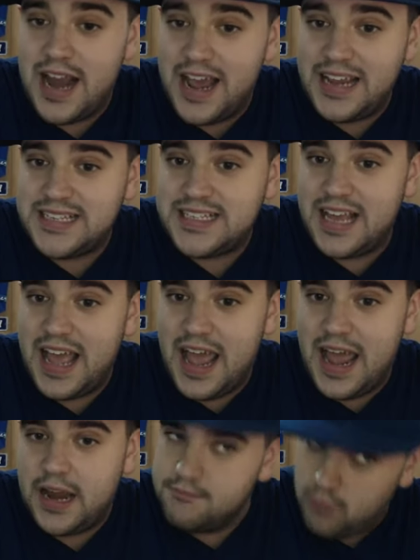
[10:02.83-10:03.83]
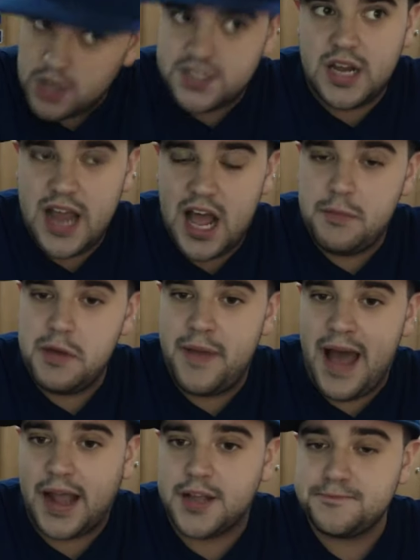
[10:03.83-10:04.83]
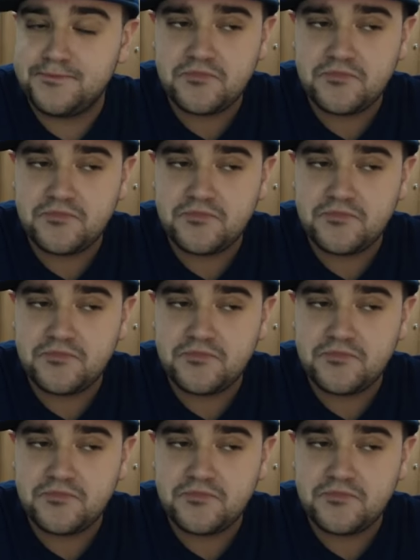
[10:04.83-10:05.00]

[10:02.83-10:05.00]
night, and well, Sunday I'll be back.